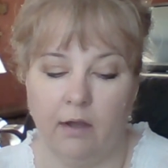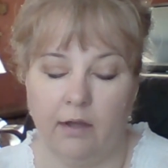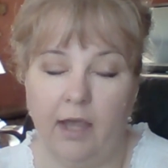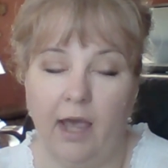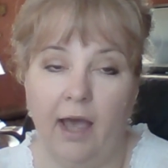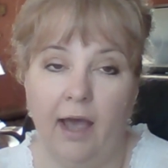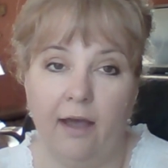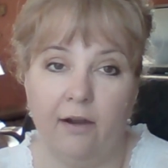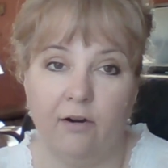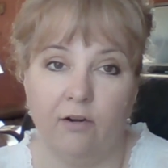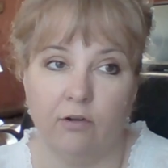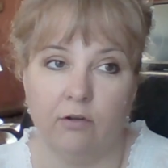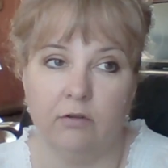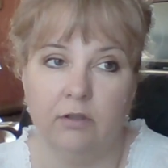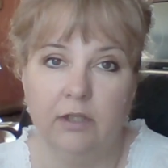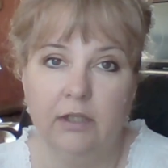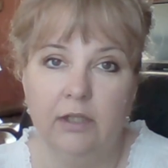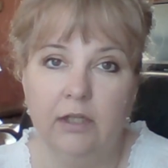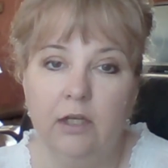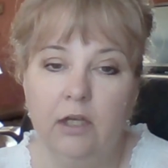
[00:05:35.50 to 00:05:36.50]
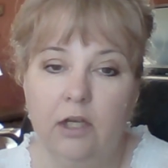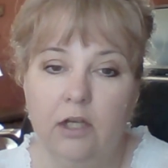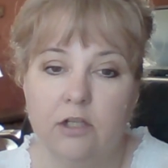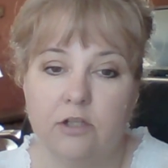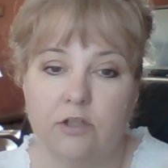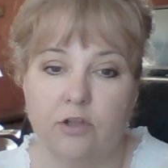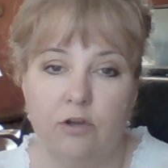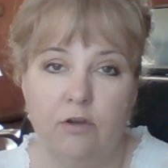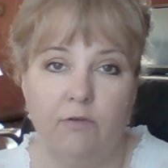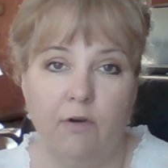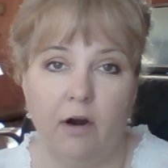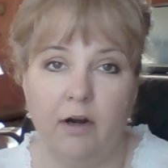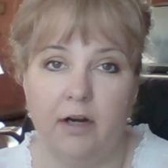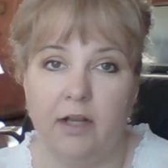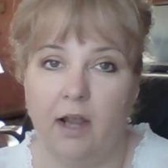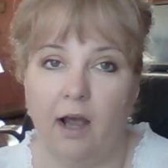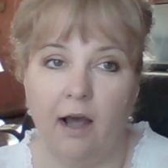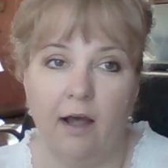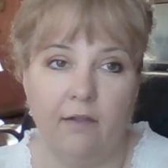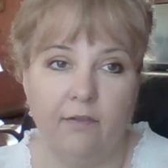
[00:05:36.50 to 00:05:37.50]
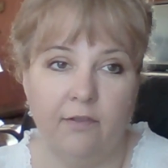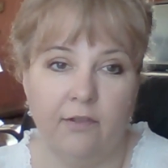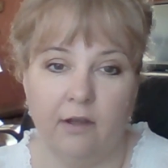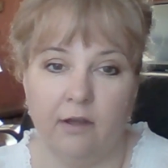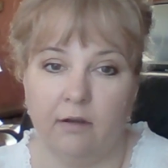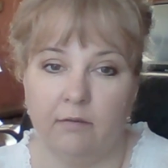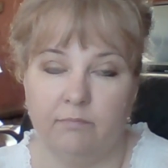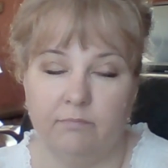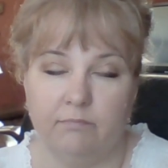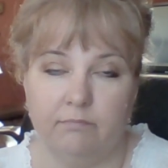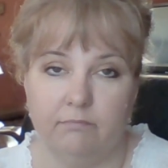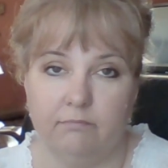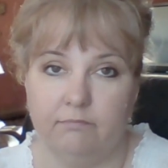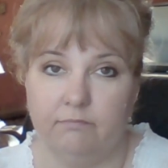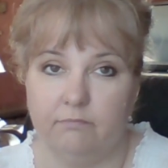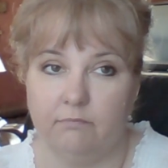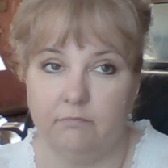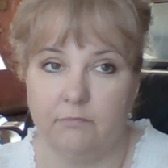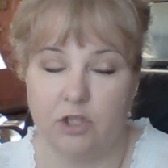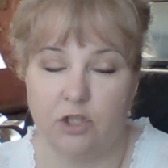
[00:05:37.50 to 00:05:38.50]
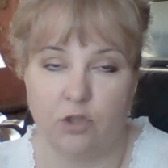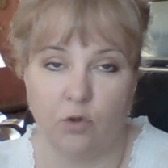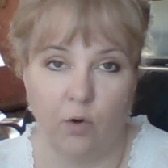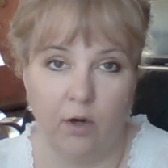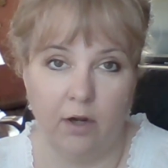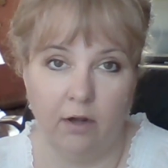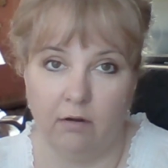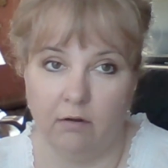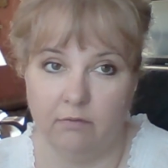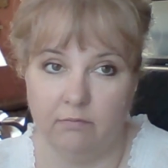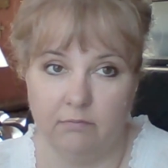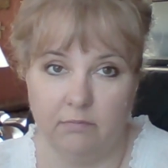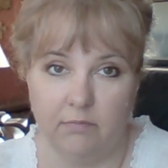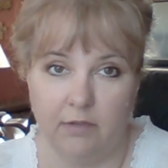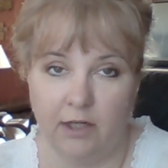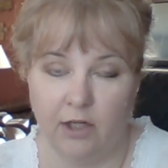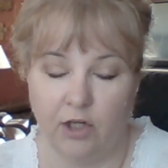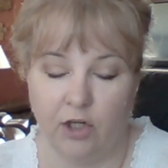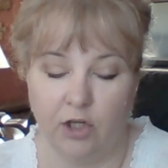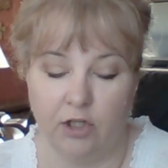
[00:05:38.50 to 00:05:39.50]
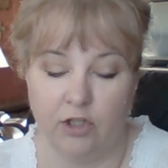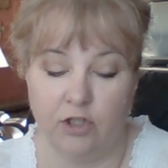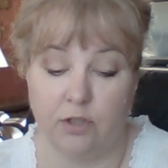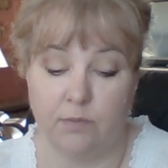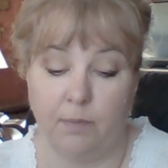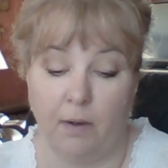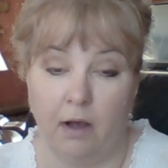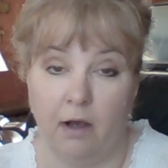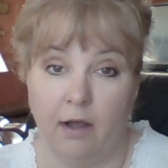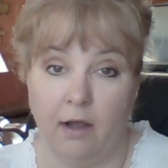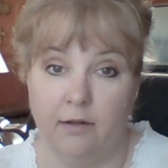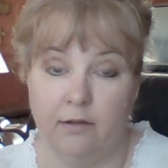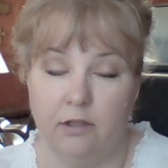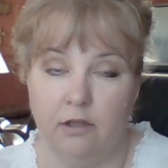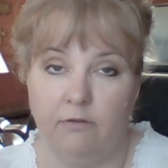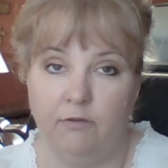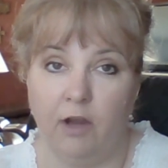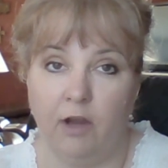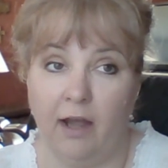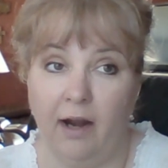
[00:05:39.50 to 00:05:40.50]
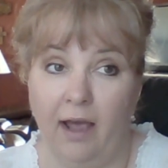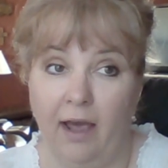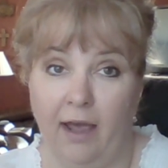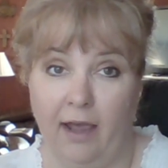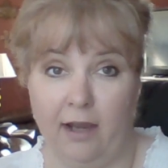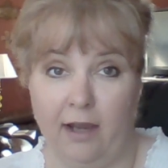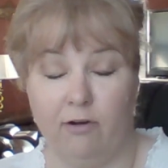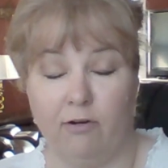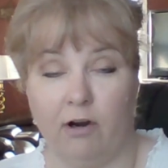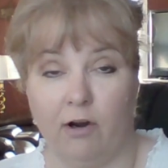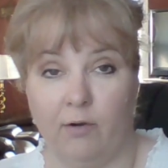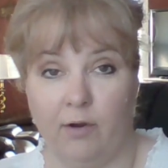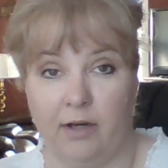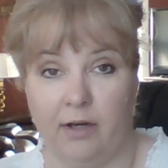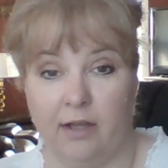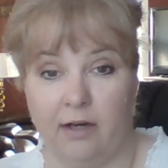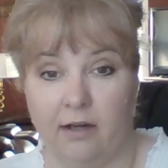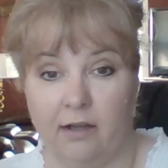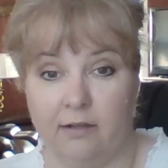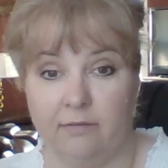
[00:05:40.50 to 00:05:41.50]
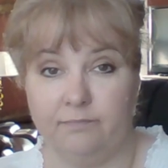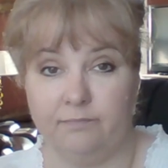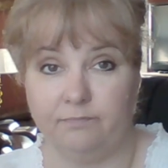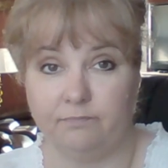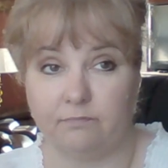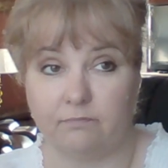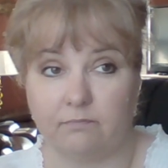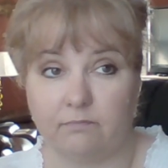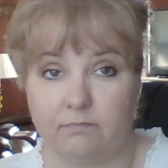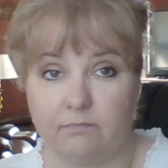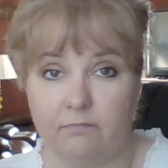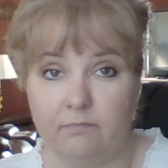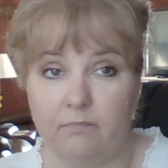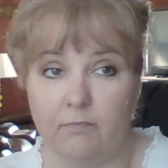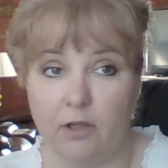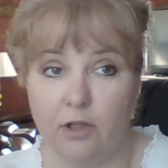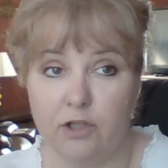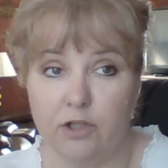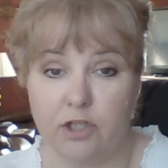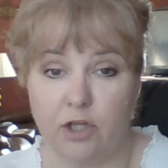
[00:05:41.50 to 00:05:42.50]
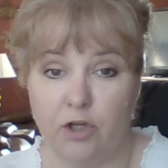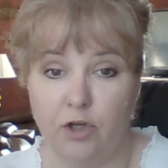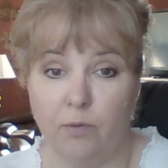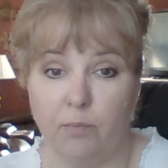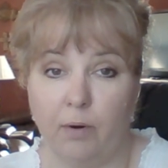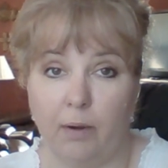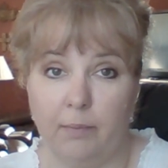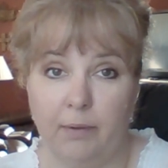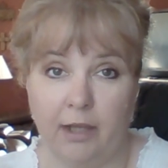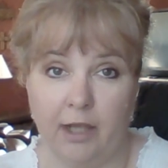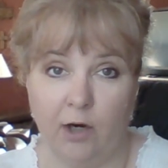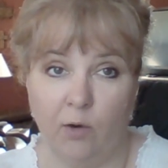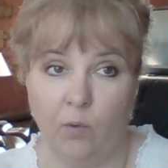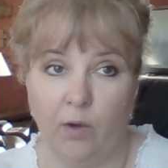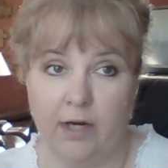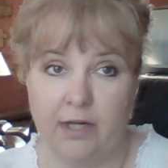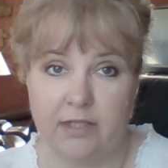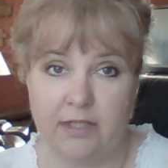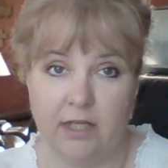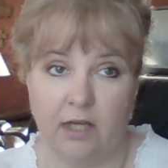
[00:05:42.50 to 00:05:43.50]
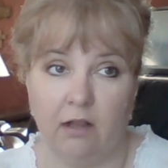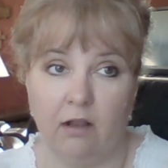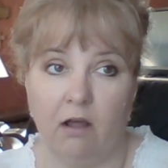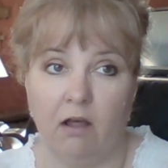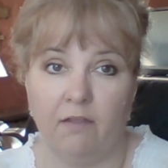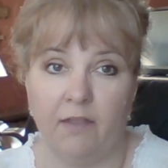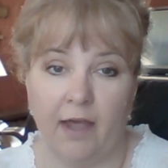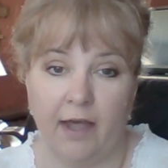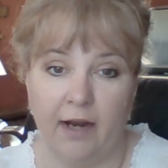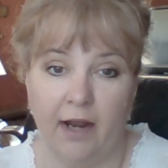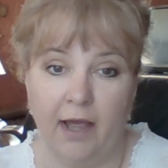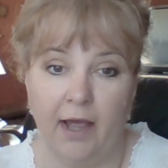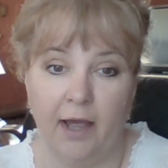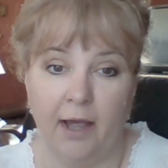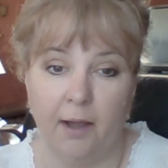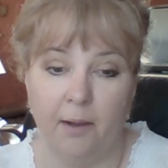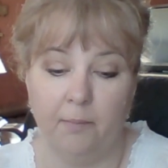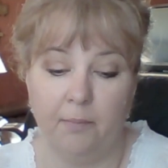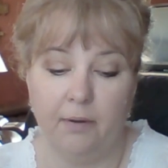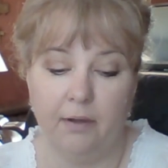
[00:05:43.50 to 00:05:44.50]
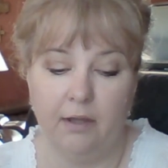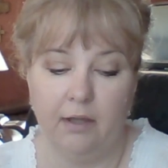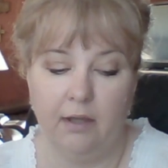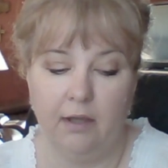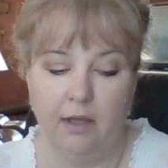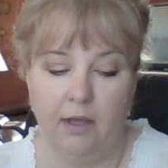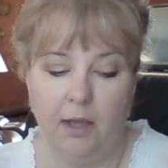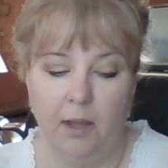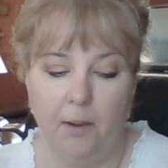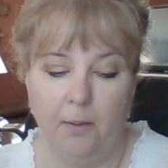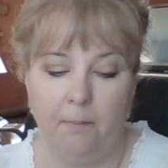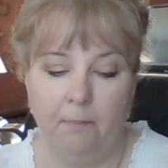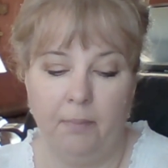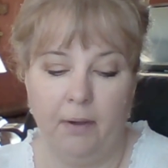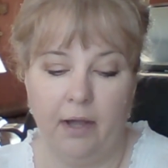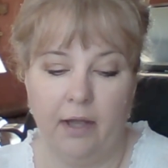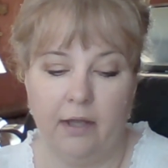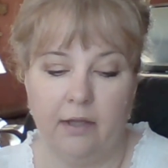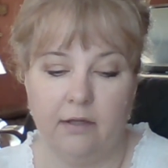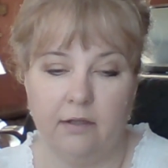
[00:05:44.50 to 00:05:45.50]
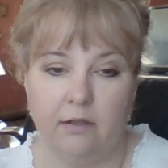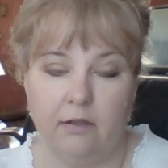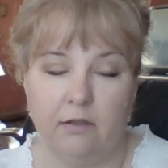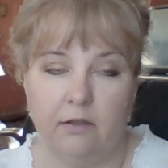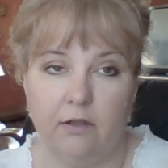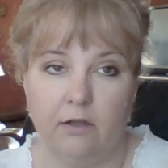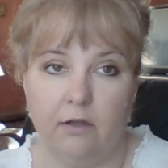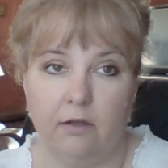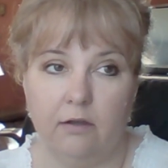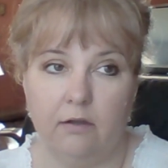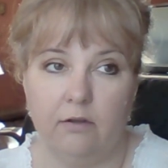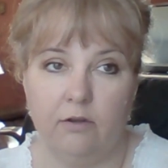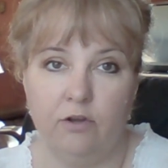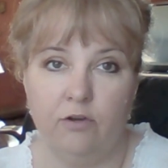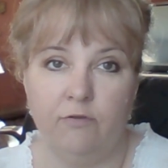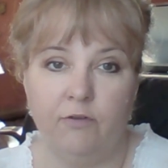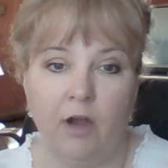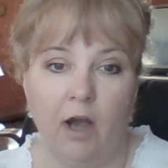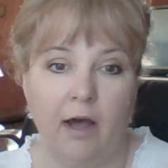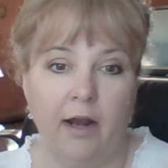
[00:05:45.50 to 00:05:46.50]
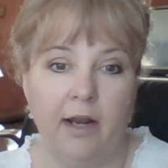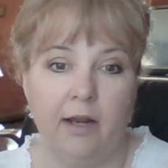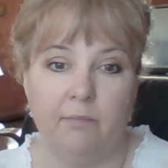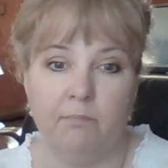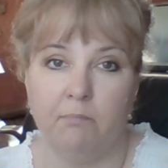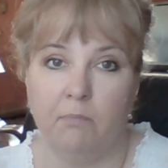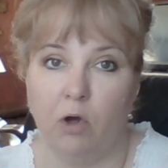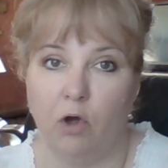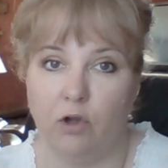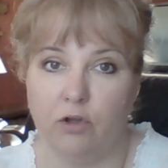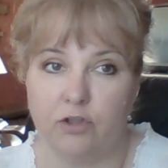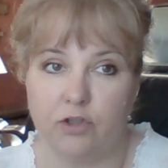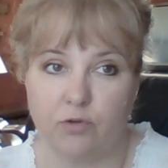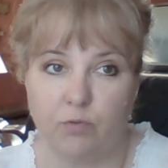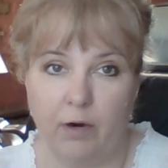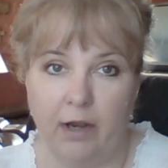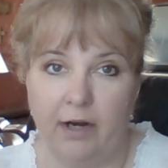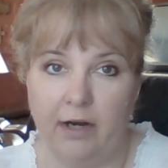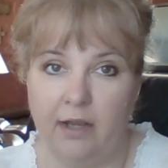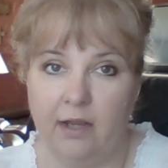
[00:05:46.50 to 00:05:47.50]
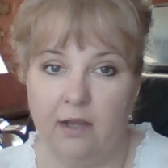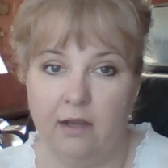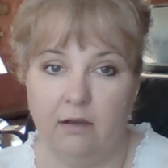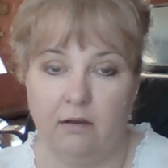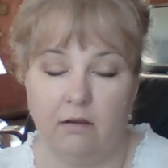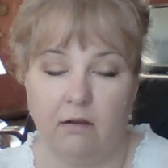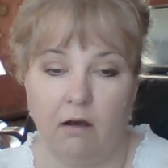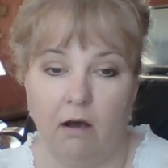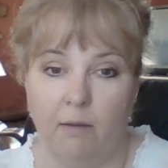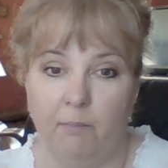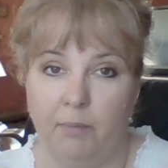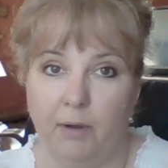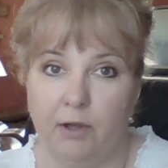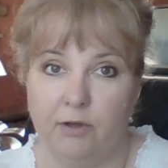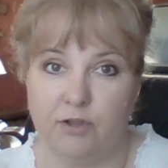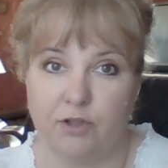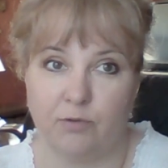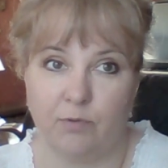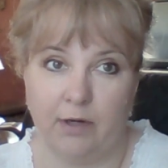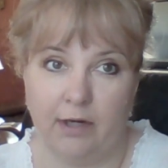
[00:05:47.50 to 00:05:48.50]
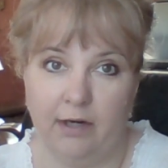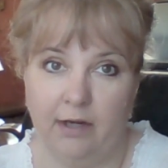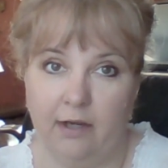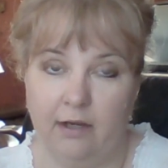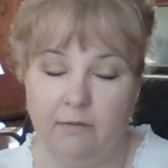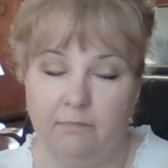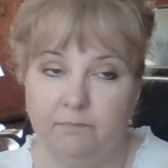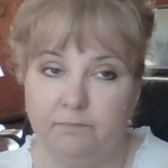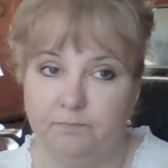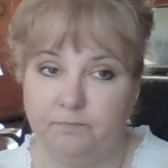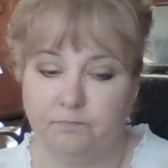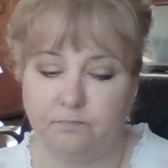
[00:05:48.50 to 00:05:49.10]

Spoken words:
cattle, so you've already got the soil in a good spot. You've got hay growing in it, so you're probably going to want to till all that up. But you've got it mulch ready, compost ready,